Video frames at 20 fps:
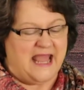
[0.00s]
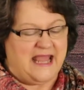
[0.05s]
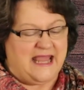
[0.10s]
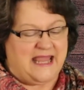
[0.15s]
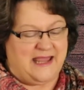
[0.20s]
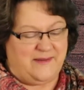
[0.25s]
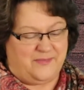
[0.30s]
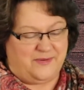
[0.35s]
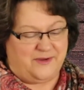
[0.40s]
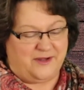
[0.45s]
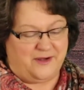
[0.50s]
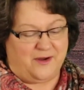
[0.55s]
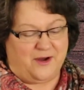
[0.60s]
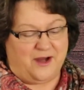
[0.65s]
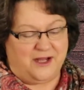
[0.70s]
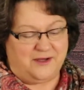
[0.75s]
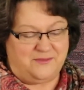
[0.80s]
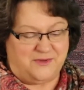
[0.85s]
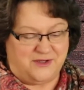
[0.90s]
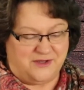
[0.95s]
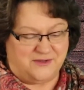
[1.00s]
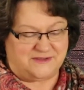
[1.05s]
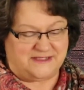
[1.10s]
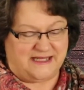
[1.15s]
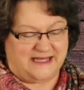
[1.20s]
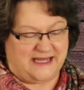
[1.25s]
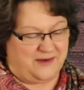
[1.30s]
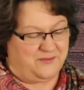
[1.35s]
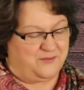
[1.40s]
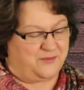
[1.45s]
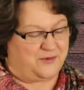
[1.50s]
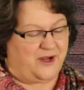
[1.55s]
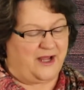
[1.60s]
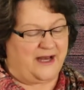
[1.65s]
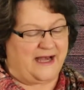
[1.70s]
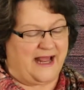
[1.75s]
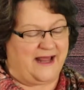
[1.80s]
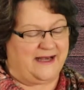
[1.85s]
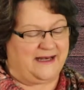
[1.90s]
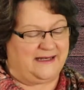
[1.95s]
He put on music and
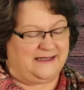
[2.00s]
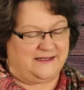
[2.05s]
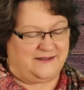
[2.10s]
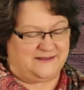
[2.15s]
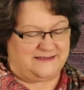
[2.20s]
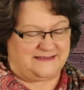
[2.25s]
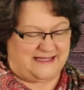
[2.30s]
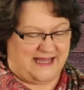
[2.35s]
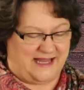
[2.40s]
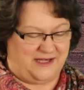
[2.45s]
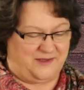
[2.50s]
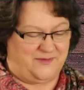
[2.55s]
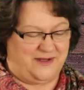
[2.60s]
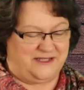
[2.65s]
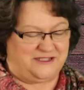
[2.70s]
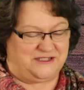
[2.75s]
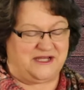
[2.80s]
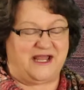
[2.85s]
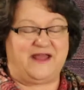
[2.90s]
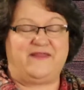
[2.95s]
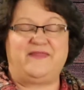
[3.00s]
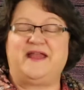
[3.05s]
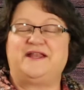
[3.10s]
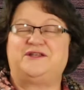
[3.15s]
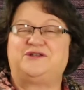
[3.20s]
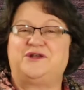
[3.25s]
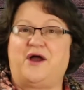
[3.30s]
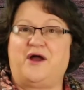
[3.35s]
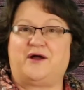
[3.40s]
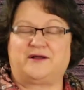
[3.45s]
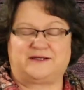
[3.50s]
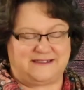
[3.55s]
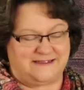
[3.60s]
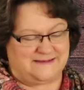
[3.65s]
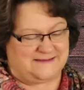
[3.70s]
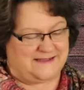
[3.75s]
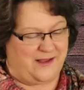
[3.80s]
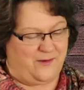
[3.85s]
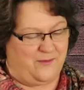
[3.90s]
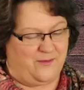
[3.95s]
brought out a little sandwich, and they talked
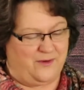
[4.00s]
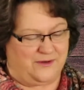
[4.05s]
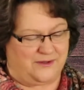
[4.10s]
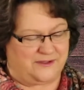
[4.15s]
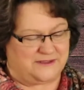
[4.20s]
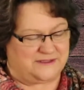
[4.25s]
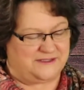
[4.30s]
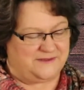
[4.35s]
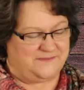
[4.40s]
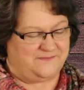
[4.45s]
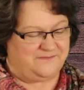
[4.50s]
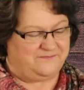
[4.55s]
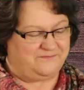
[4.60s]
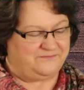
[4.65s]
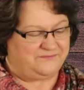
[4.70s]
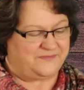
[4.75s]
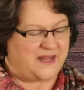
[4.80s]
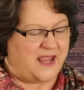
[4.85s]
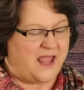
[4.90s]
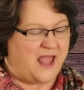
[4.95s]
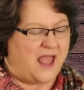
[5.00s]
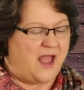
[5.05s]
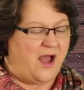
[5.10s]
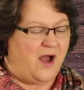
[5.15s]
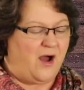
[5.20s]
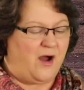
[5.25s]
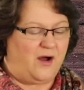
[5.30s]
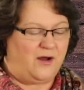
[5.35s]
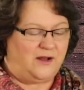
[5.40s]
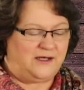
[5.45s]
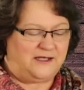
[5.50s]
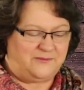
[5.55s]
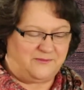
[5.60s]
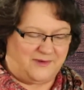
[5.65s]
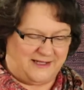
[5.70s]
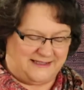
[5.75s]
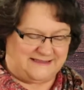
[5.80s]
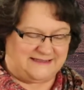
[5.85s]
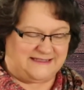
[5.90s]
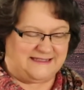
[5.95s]
as they worked. All at
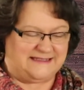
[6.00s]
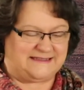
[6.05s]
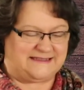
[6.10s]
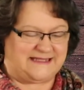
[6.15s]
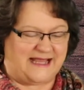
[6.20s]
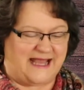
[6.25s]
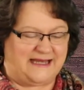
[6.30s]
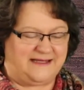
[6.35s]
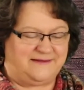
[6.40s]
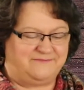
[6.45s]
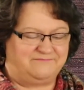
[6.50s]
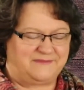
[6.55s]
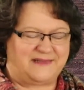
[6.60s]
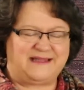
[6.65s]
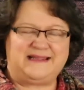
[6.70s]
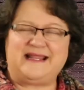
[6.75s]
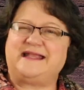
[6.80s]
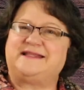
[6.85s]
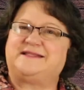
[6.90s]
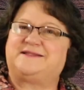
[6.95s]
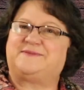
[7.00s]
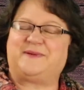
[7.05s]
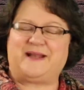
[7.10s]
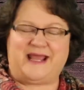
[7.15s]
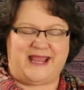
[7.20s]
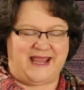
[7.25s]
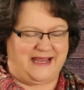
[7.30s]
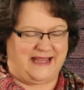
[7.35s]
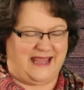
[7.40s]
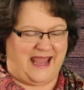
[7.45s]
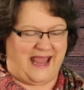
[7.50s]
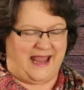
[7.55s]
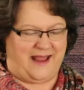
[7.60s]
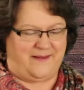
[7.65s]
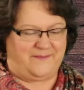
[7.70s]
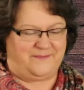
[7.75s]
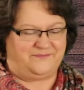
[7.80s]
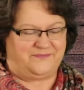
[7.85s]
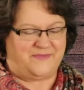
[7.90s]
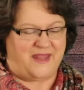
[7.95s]
once he said, "Let's play a
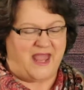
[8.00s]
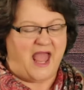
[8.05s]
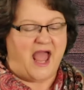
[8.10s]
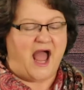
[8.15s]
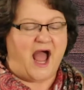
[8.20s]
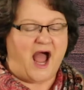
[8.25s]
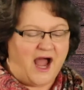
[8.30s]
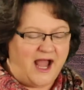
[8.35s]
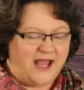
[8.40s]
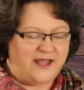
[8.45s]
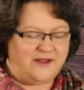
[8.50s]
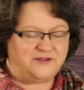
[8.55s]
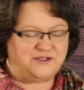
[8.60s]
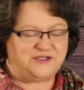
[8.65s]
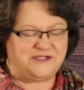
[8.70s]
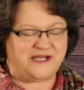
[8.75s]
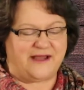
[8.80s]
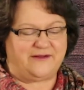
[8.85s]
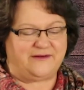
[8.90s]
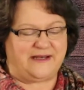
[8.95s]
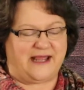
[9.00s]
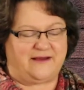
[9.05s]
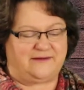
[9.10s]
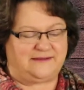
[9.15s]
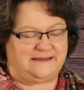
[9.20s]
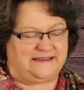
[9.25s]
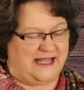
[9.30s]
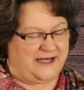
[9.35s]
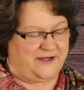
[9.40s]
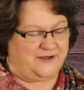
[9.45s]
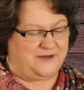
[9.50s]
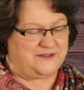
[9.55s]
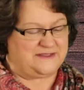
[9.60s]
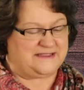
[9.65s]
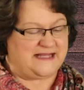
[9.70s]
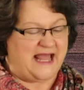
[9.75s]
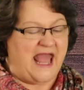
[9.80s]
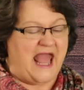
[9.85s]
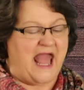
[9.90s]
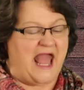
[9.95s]
game. I'll shout out
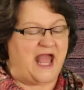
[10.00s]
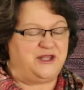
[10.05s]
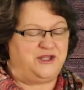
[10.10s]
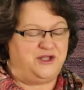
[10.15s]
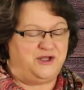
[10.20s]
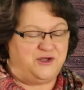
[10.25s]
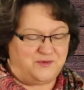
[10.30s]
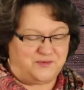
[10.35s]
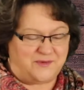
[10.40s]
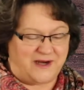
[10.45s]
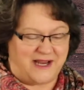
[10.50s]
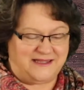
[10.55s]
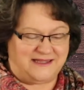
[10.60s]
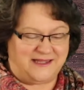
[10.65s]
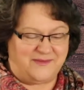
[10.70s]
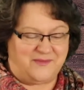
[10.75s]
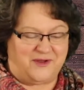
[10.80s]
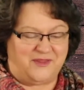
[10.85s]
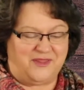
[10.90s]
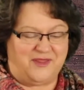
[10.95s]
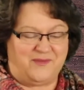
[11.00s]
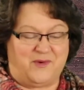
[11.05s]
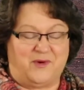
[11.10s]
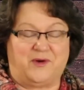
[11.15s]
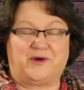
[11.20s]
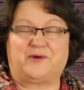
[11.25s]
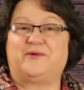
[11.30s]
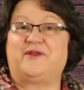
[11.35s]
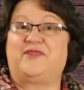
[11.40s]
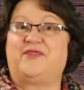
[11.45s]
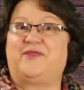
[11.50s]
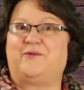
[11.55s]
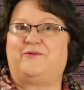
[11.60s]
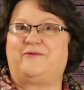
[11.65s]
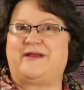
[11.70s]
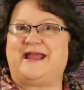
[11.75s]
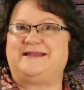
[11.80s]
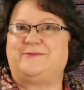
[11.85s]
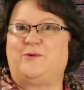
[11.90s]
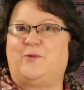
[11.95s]
letters, and you write them on the board with the
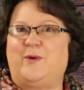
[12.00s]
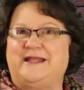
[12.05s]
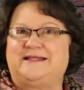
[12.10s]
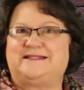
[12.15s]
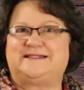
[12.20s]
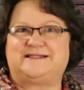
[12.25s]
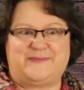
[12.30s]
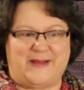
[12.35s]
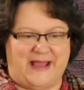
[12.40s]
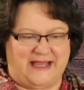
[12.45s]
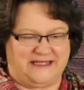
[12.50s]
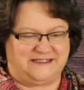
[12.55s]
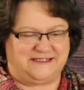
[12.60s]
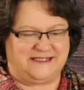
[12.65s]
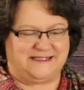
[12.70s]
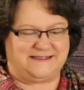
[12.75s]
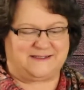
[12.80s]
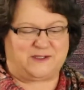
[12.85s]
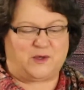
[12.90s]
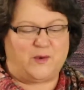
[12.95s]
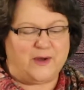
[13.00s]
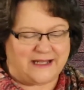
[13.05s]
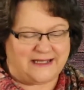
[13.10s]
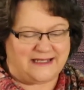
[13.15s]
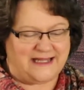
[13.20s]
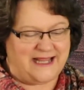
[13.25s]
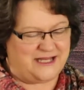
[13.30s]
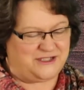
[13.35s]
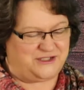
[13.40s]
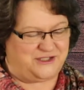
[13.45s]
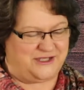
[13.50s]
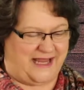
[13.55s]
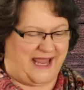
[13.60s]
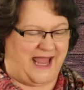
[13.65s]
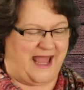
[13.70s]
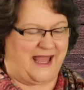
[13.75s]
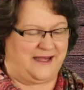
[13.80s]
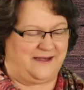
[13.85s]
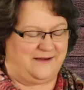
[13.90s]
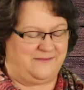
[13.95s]
wet sponge as quickly as you
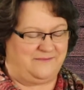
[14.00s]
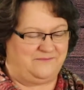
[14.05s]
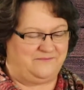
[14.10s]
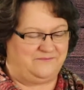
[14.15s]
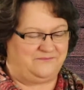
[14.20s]
can."